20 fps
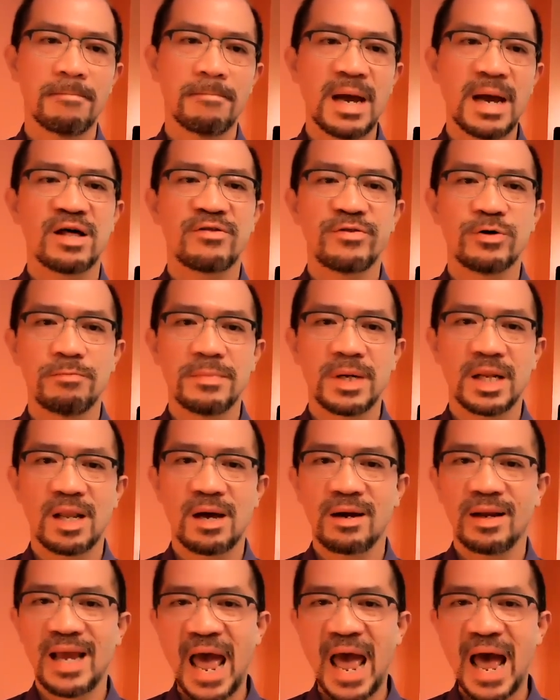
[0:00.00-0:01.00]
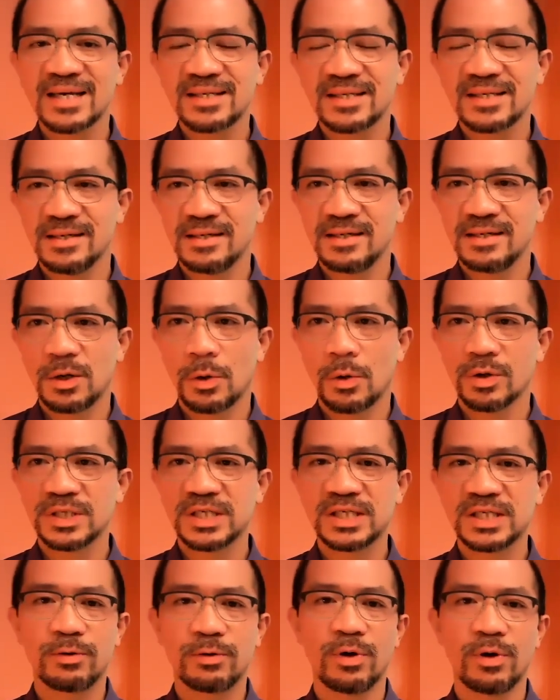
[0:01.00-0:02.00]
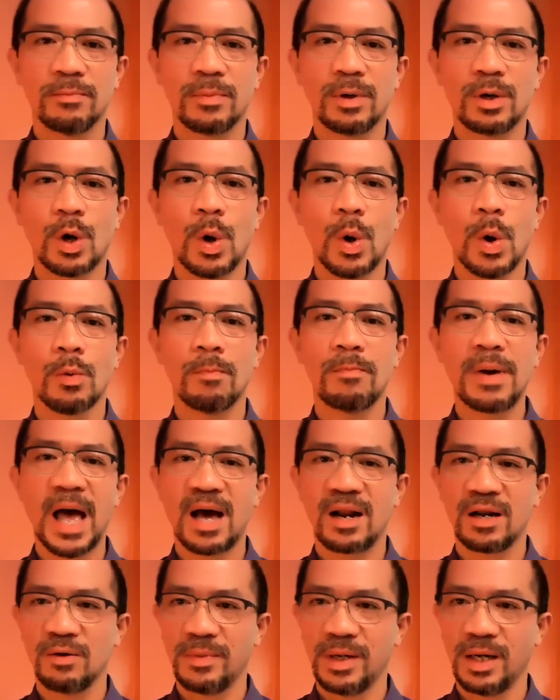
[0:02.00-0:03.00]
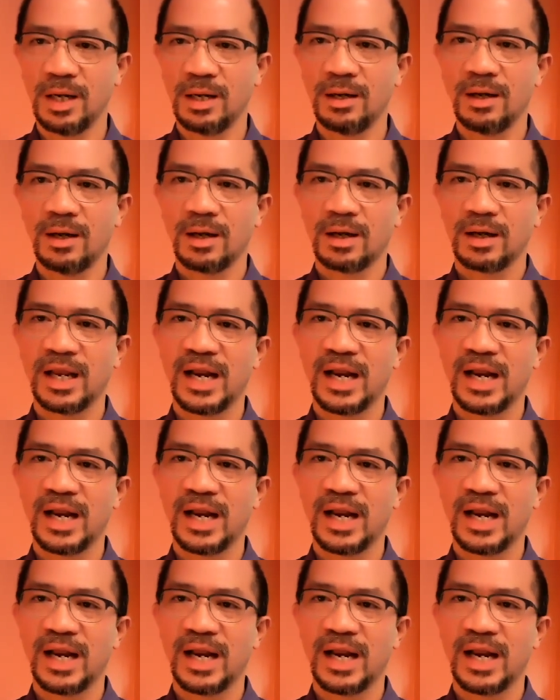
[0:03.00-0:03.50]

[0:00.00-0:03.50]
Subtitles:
Methylmalonic acid or serum cobalamin